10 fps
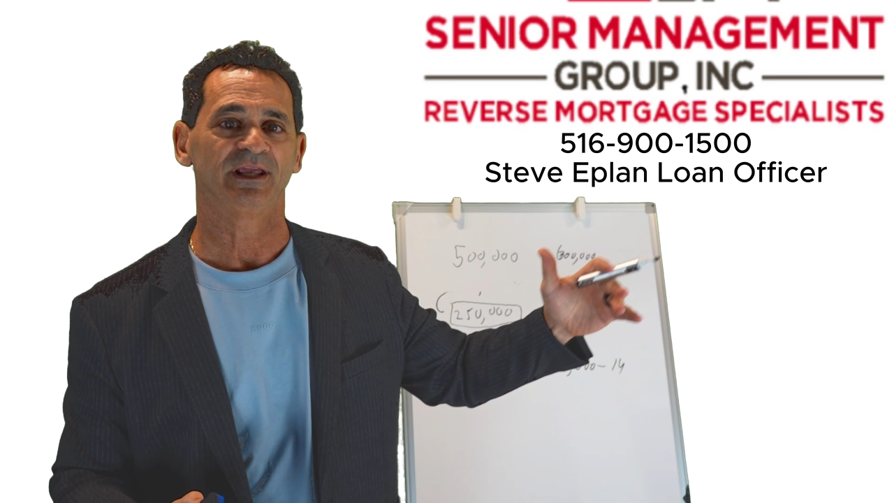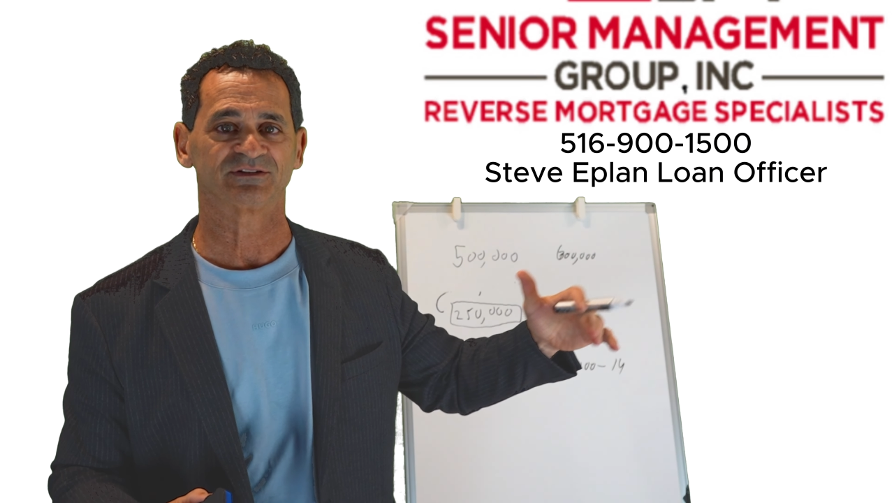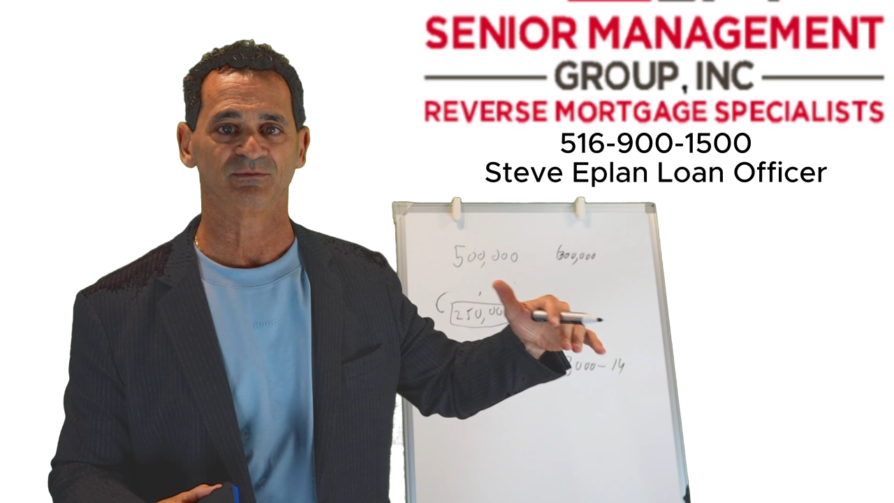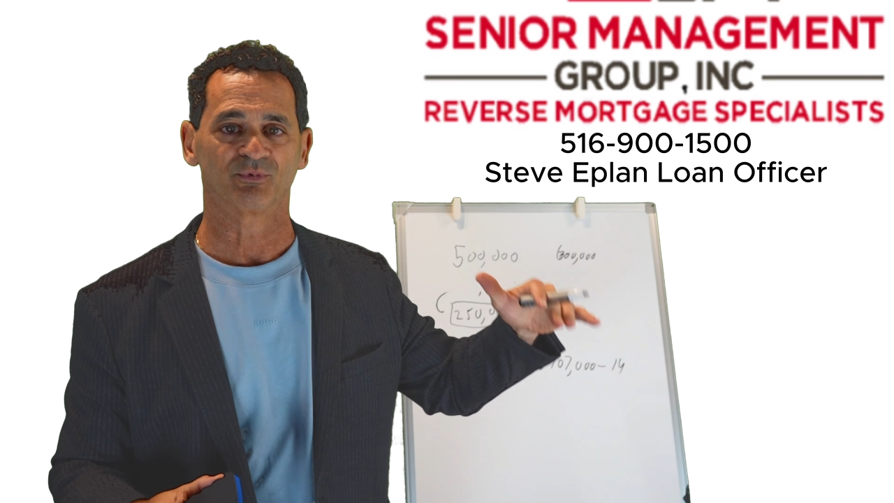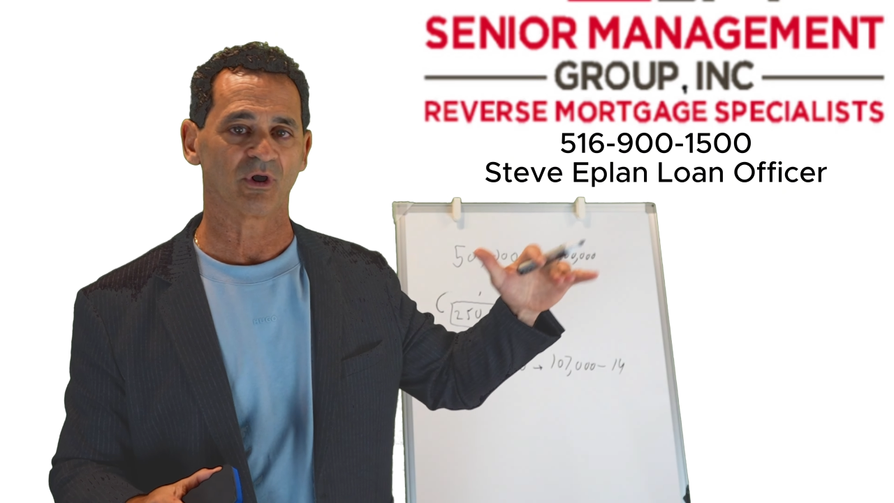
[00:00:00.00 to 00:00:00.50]

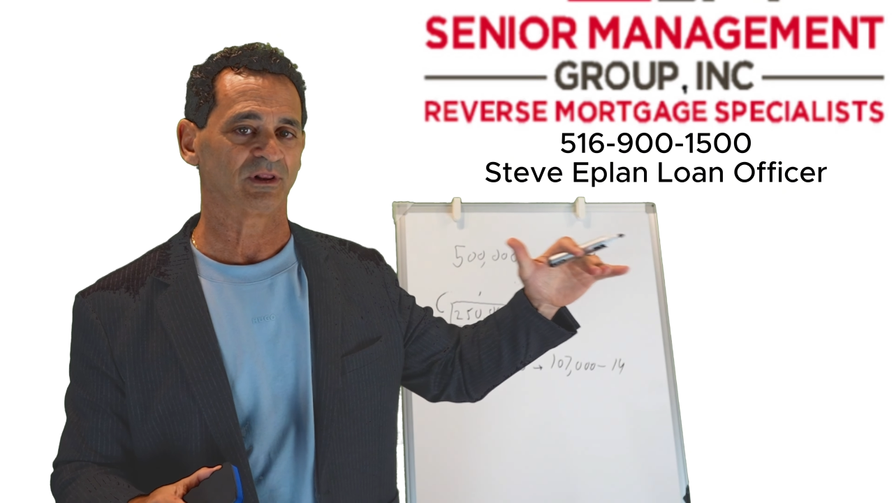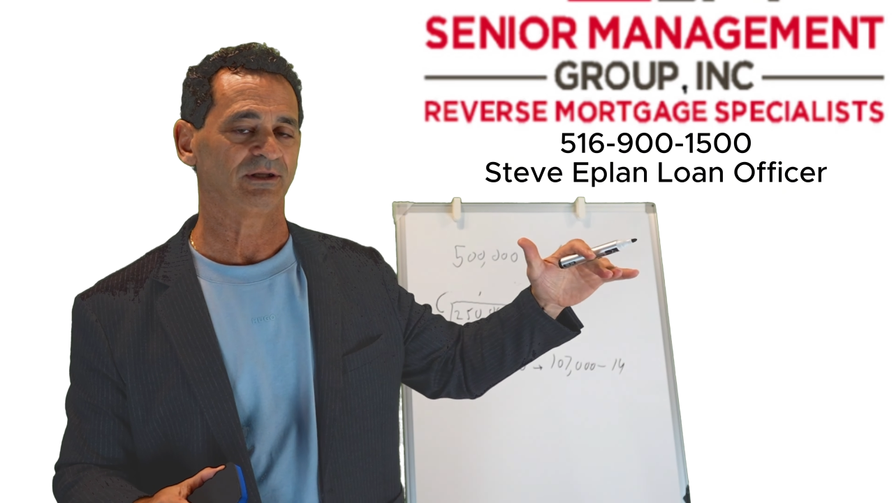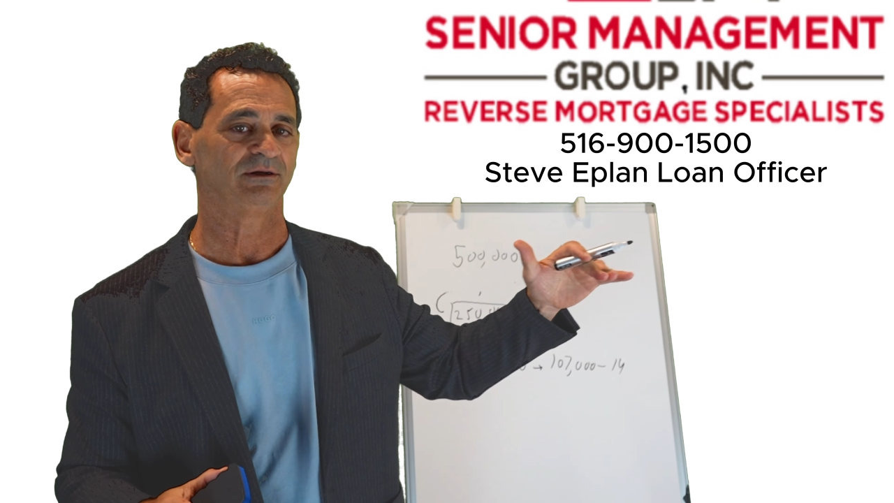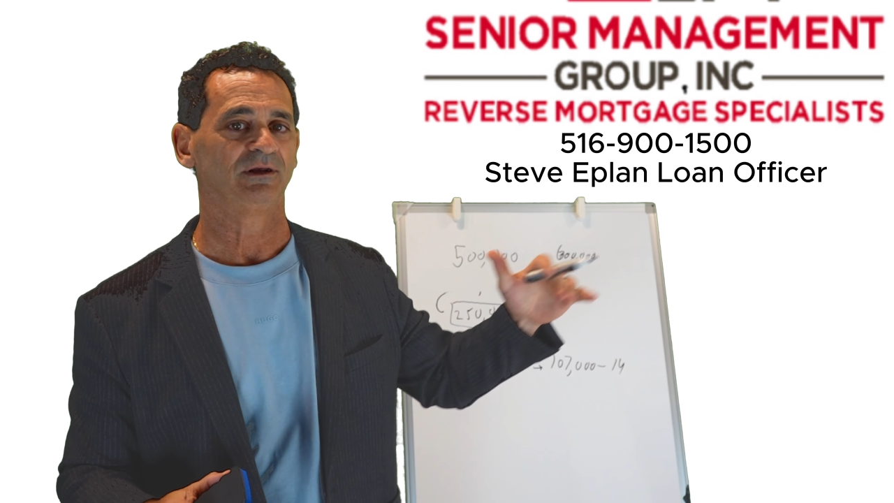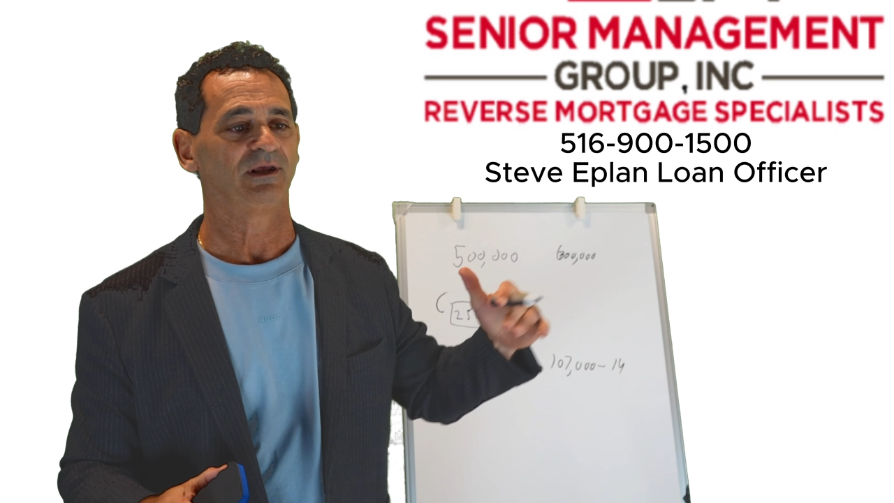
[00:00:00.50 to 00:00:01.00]
It's in
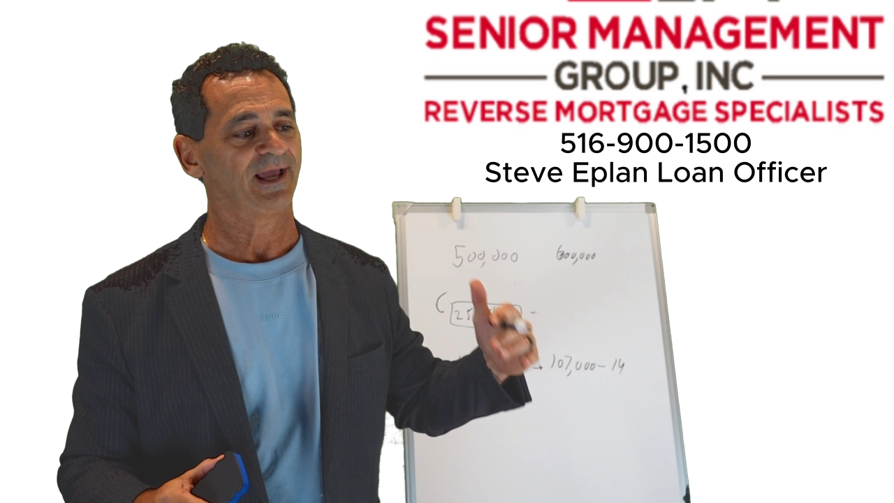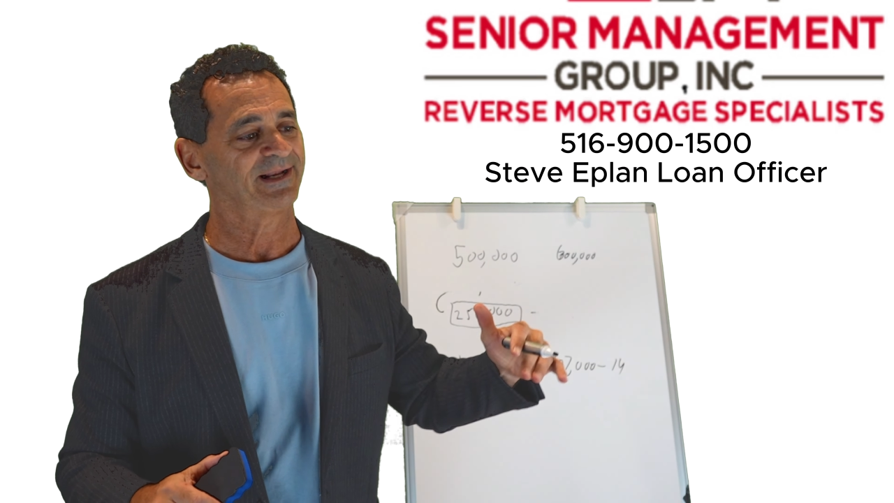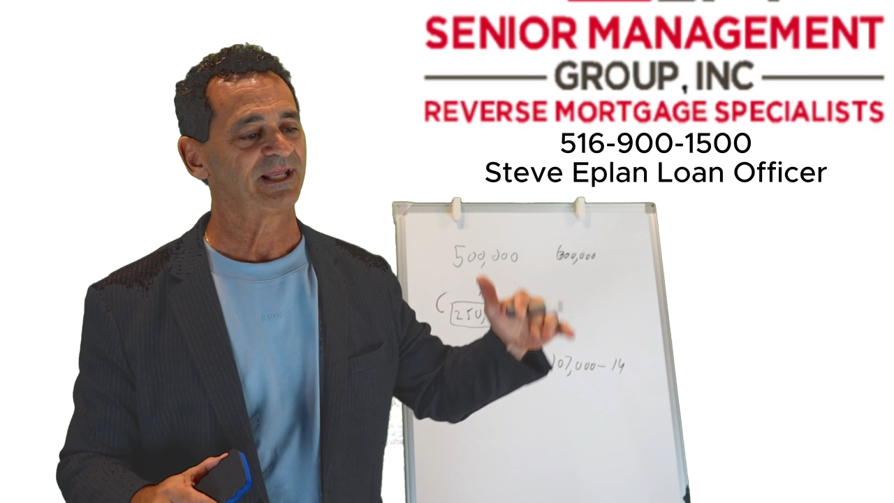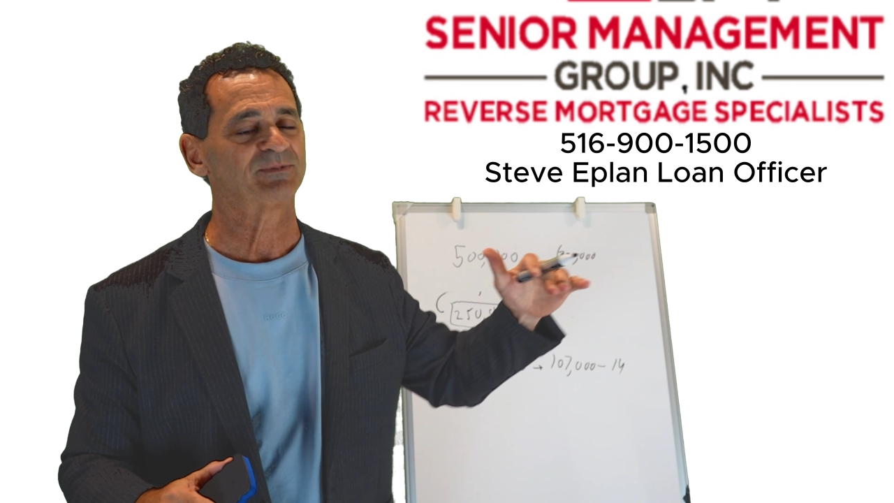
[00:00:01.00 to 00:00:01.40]
Brooklyn, and it